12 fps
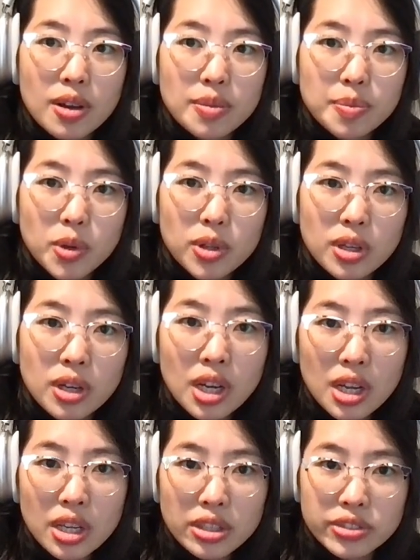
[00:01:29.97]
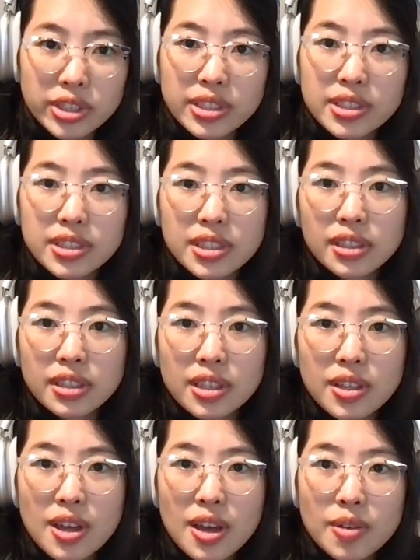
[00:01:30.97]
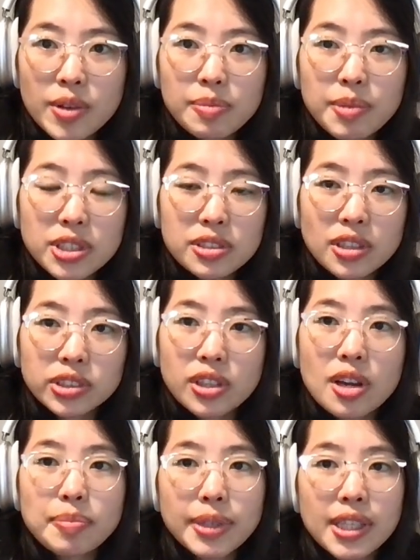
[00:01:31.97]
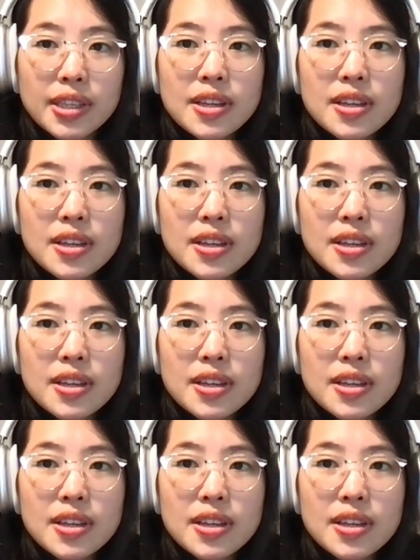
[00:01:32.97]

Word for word: more strategically uh, with much larger company,